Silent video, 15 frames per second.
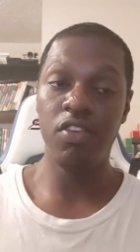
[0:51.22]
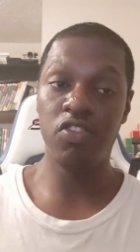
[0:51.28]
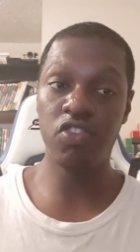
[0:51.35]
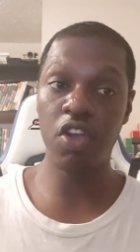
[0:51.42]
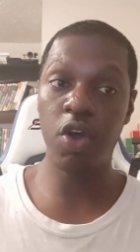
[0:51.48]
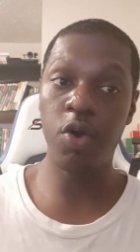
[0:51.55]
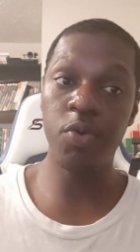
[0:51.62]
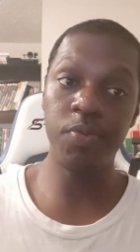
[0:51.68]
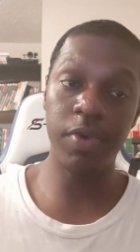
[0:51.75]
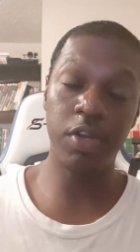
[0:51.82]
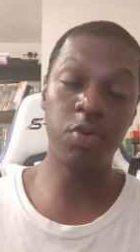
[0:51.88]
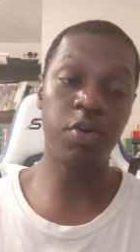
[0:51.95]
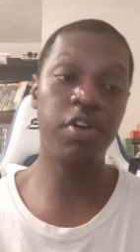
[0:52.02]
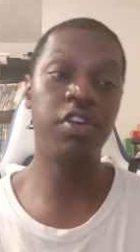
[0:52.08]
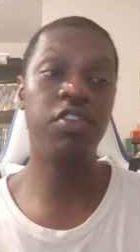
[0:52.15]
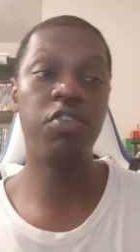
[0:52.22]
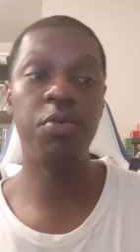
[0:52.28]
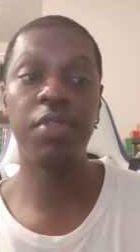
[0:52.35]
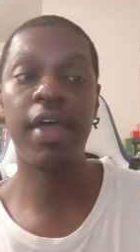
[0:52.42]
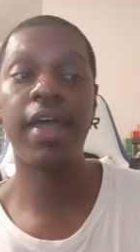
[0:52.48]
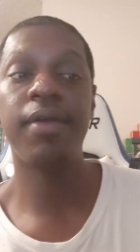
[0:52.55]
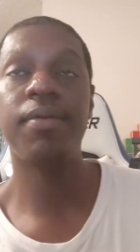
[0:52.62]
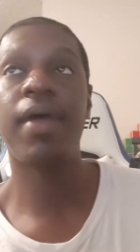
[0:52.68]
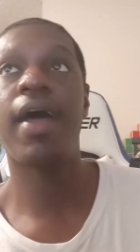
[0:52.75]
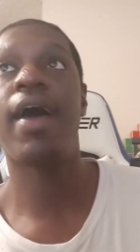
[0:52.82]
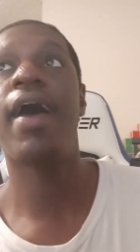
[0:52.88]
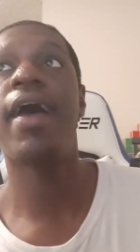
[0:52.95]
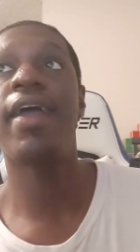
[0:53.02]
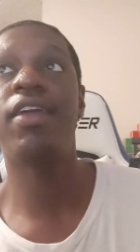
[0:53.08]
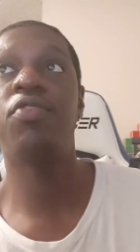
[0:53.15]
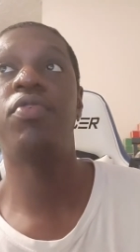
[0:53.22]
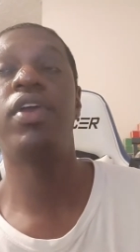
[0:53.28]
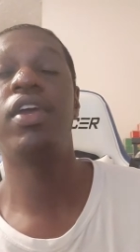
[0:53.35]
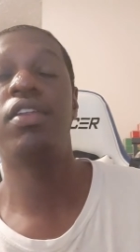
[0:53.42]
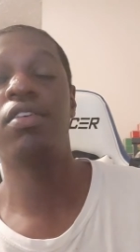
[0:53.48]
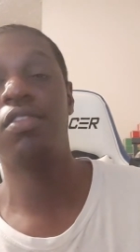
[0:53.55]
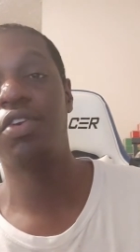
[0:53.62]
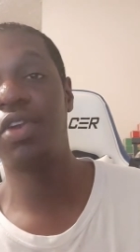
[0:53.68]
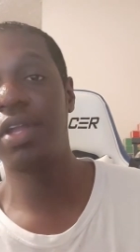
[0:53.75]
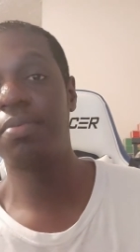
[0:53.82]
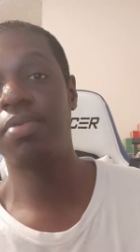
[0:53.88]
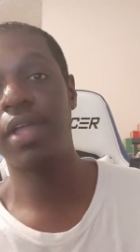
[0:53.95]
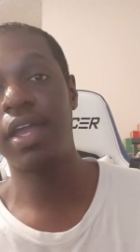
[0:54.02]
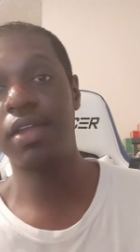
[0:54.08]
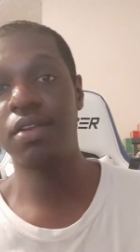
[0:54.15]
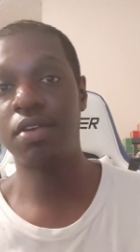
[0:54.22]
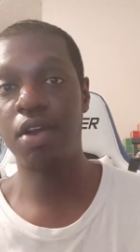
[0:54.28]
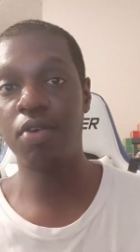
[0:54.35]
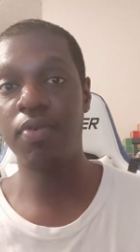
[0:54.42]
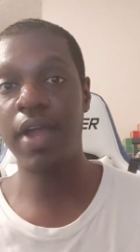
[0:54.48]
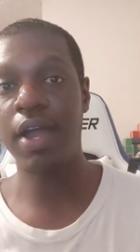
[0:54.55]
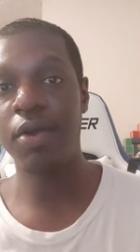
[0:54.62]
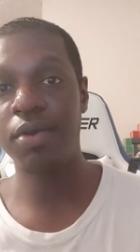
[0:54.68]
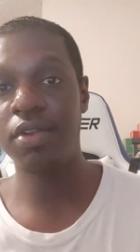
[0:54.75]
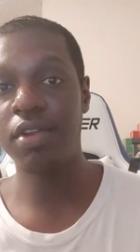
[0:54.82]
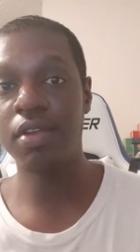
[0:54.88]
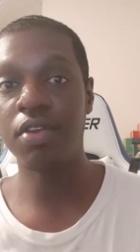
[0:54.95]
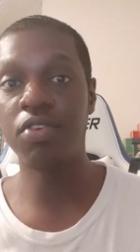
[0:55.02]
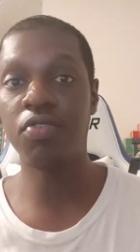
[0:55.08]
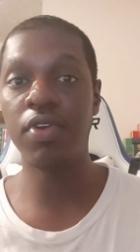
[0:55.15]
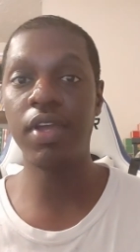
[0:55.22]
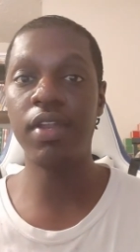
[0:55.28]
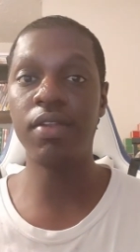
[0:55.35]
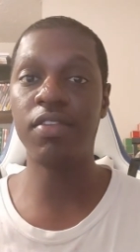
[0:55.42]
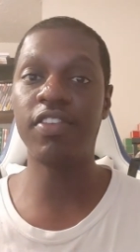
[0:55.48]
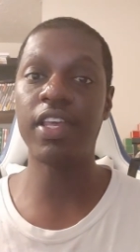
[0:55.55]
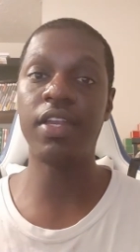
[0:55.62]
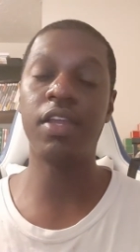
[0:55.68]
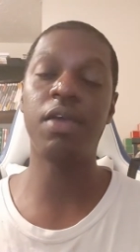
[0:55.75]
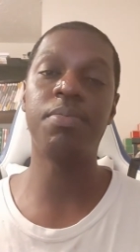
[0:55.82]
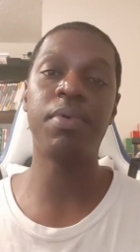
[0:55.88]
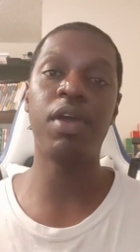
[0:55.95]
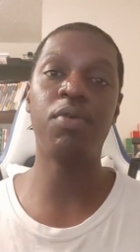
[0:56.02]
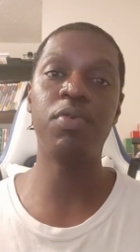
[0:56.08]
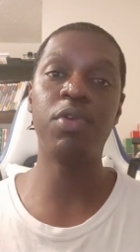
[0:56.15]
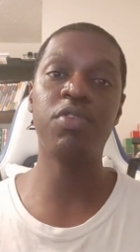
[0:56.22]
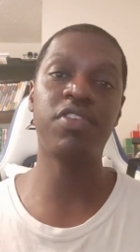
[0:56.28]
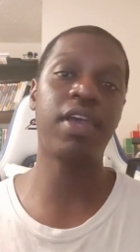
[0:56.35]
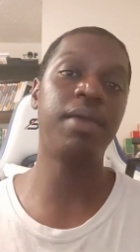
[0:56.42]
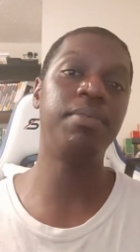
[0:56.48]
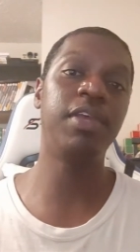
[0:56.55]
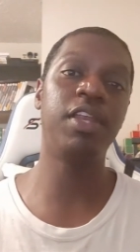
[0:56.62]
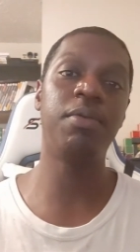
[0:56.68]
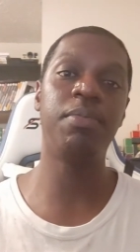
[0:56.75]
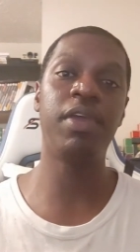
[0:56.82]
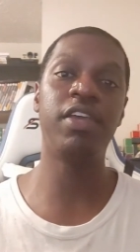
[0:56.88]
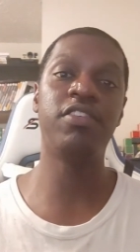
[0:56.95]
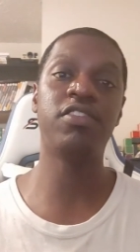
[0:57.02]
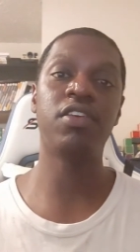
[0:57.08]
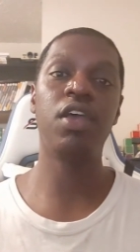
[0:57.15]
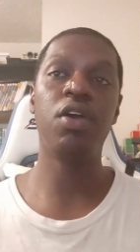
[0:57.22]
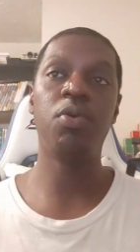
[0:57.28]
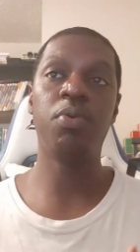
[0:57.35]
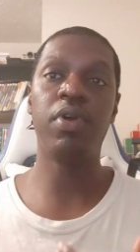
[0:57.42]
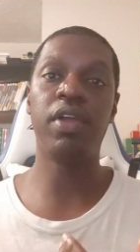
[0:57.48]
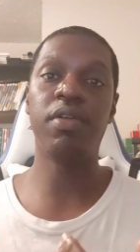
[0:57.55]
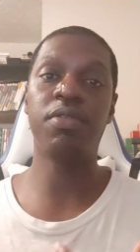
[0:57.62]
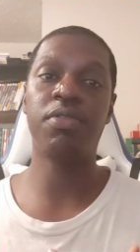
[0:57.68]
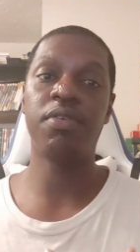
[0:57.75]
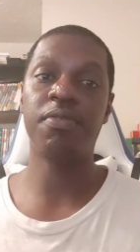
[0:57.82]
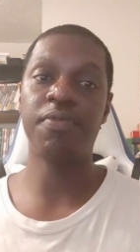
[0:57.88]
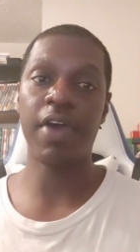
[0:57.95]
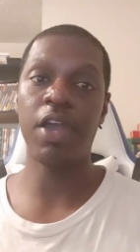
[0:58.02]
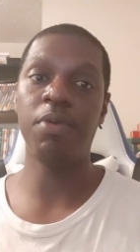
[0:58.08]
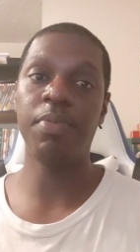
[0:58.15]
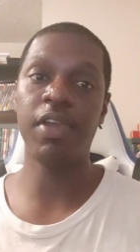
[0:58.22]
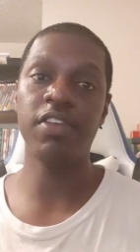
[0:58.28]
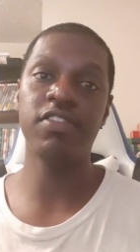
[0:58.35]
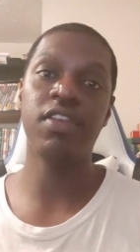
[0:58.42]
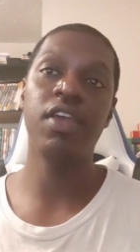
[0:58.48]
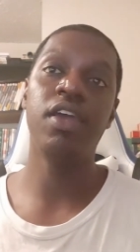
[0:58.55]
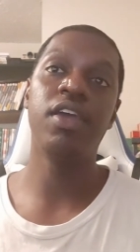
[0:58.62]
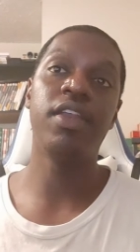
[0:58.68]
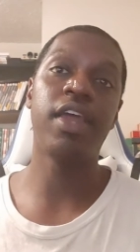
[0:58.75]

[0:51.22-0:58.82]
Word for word: So, in order to do that, I created a learning plan around create, setting up a real-time database with Firebase.